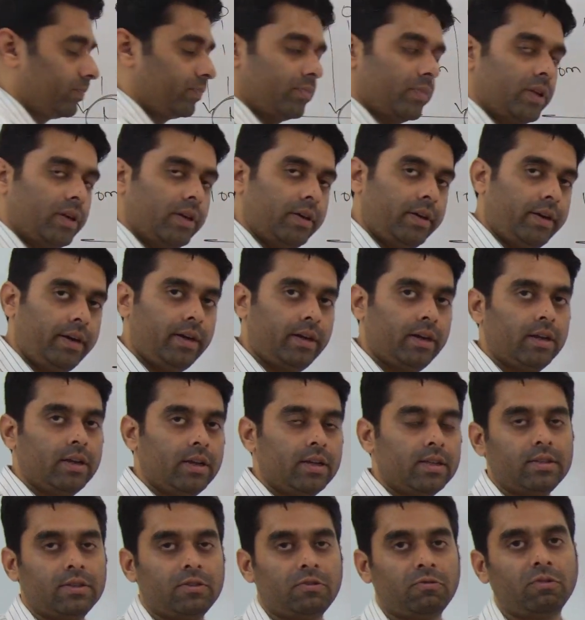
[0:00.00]
Right?
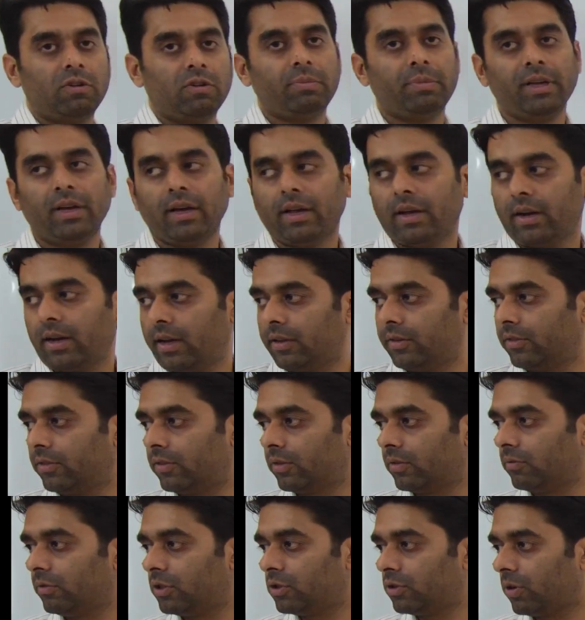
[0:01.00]
This will be our
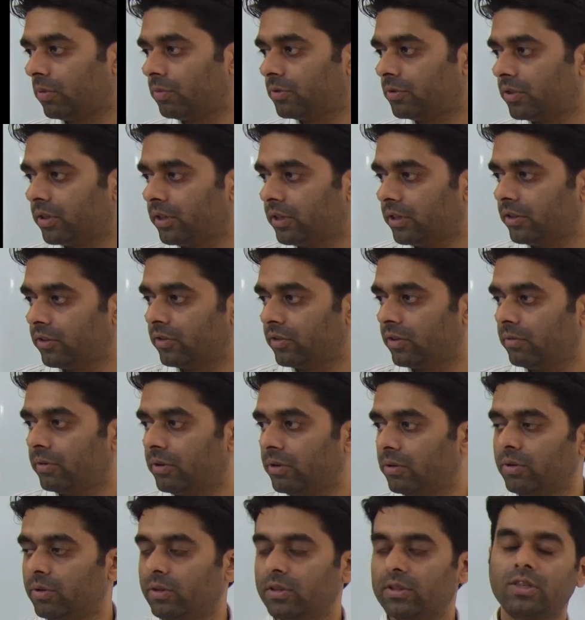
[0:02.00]
answer. Which option it is given
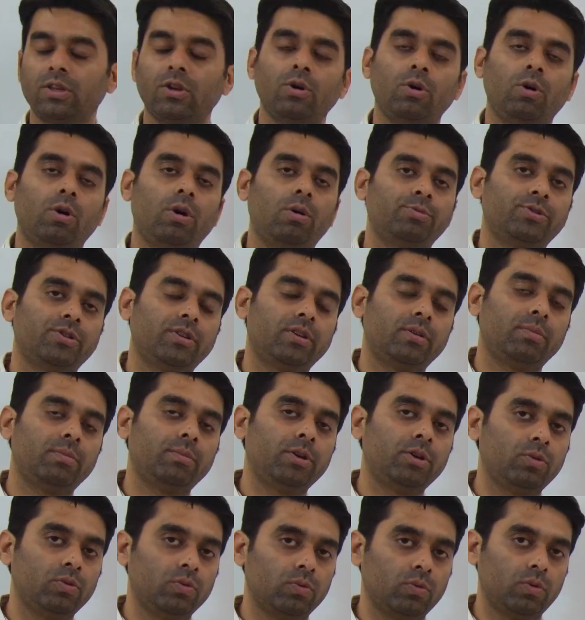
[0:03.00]
to us? Option number
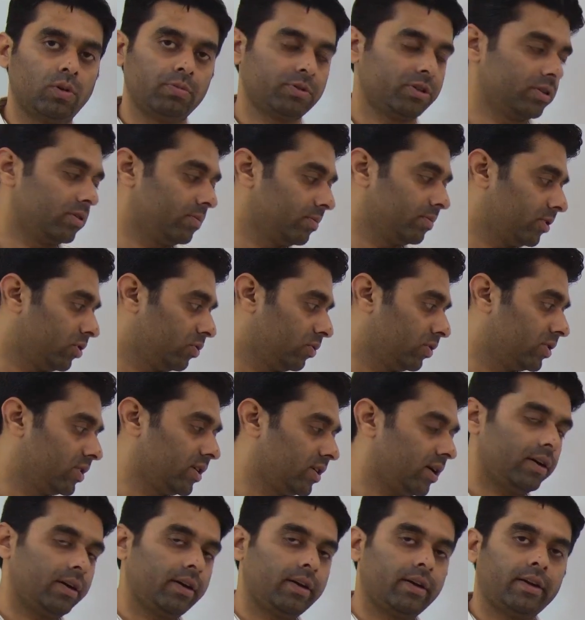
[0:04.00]
2. Option number 2 is
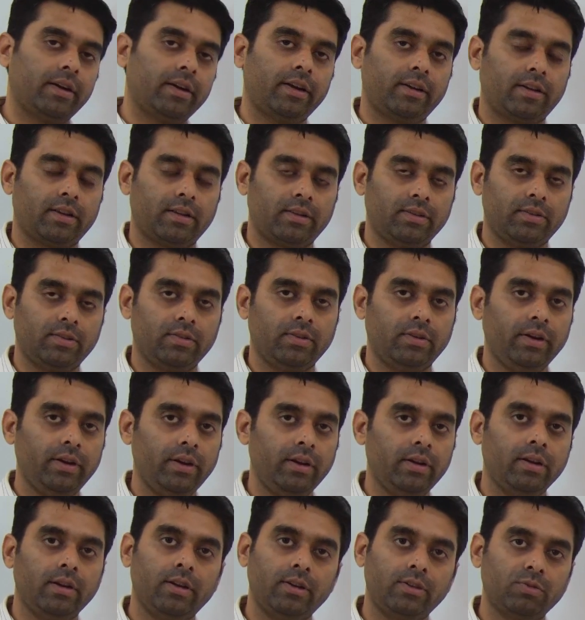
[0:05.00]
our correct answer, right?
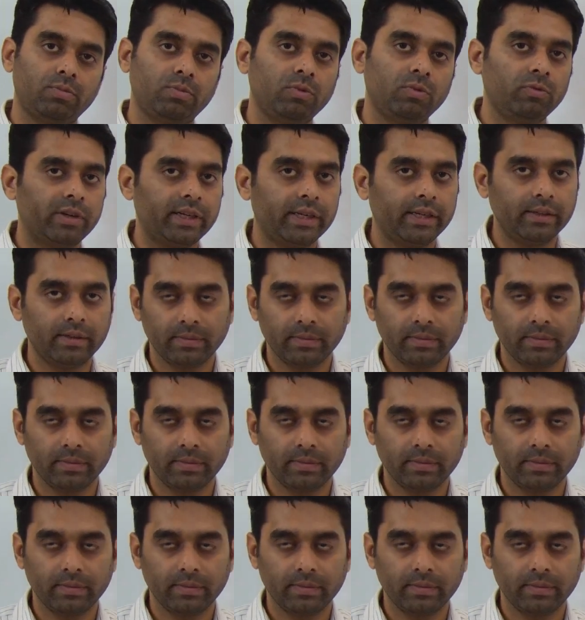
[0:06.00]
Let's move ahead.